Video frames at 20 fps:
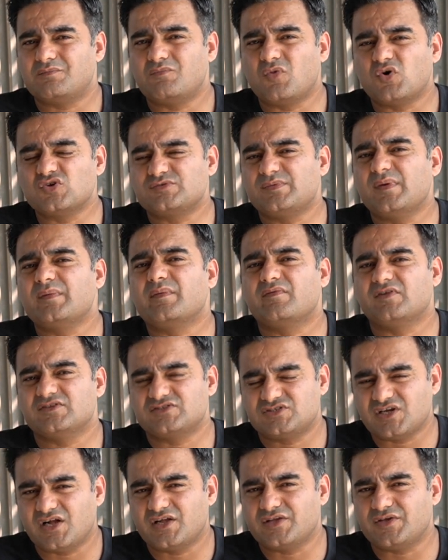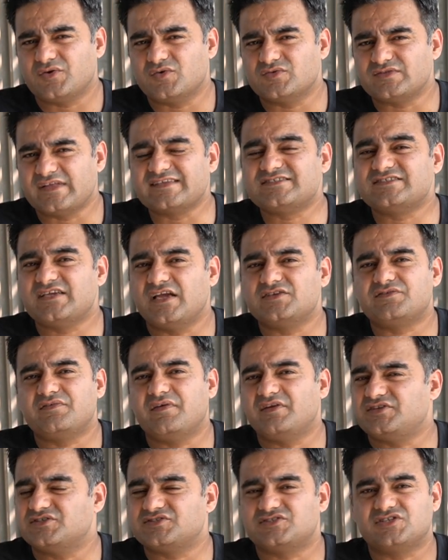most people will tell you that St.
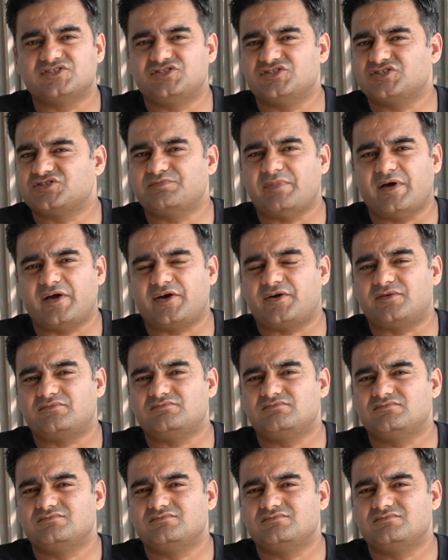Regis is just better.